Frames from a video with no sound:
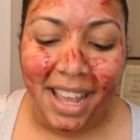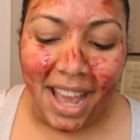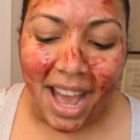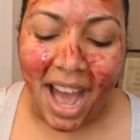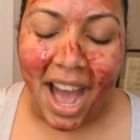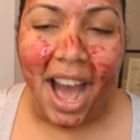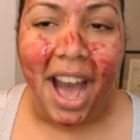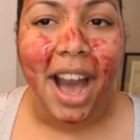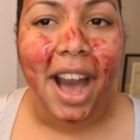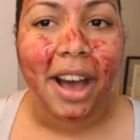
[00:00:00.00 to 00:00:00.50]

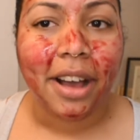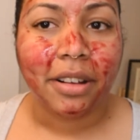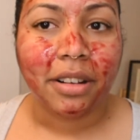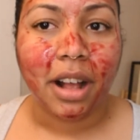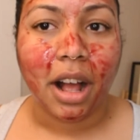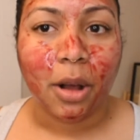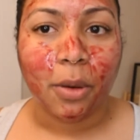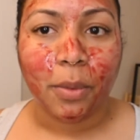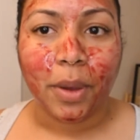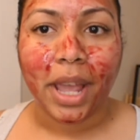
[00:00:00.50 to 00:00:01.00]

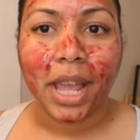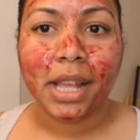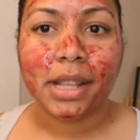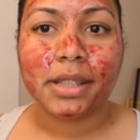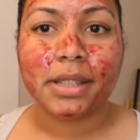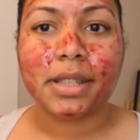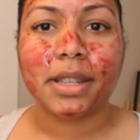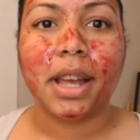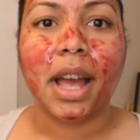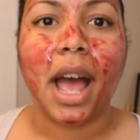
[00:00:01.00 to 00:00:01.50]
I'll
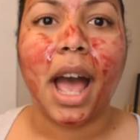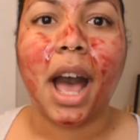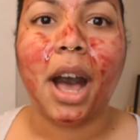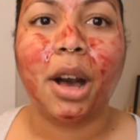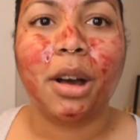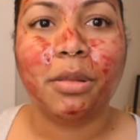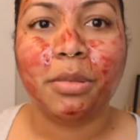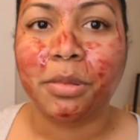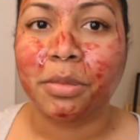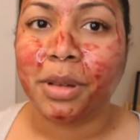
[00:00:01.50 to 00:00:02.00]
wait.
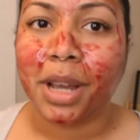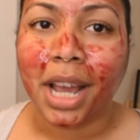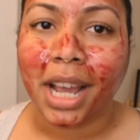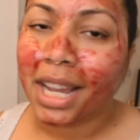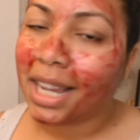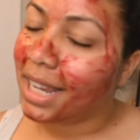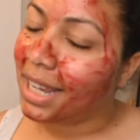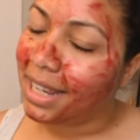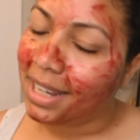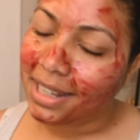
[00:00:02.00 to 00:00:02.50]
I'll be
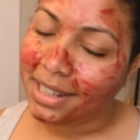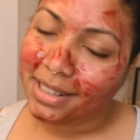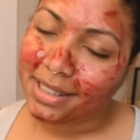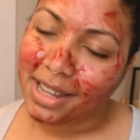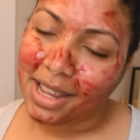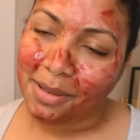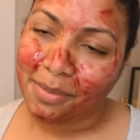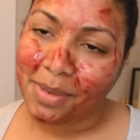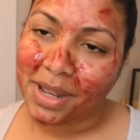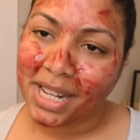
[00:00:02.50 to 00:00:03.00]
back in
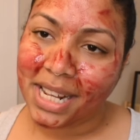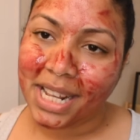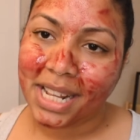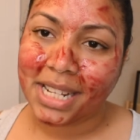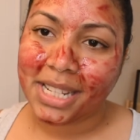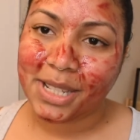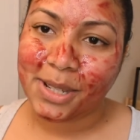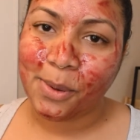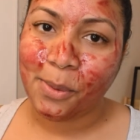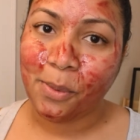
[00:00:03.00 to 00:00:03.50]
10
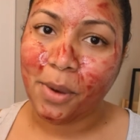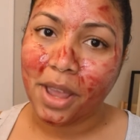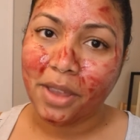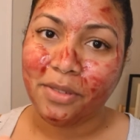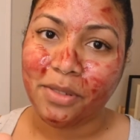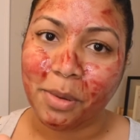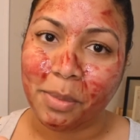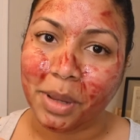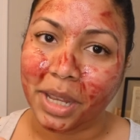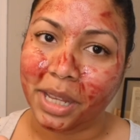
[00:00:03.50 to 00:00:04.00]
minutes. Wait
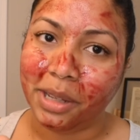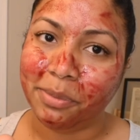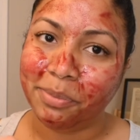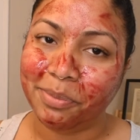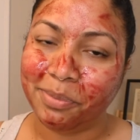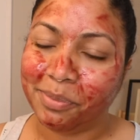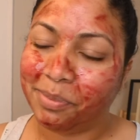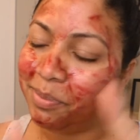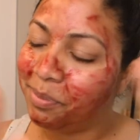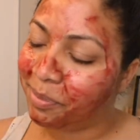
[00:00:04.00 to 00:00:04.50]
for me.
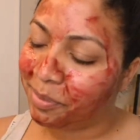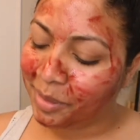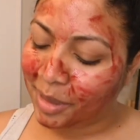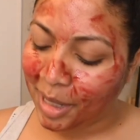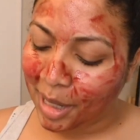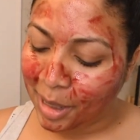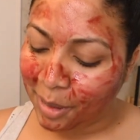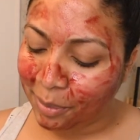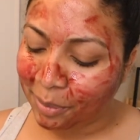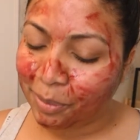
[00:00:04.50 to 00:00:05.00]

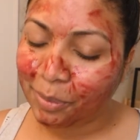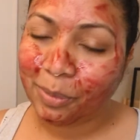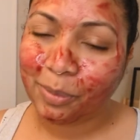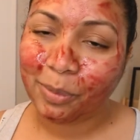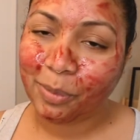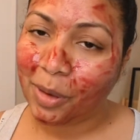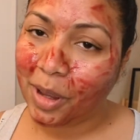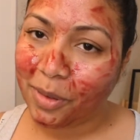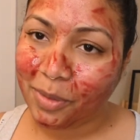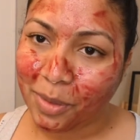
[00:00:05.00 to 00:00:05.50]
Okay?
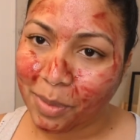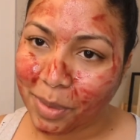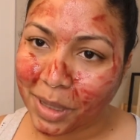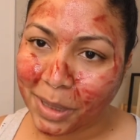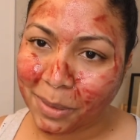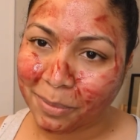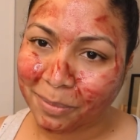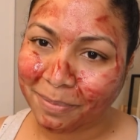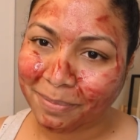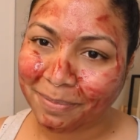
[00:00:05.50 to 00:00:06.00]
Wait for me.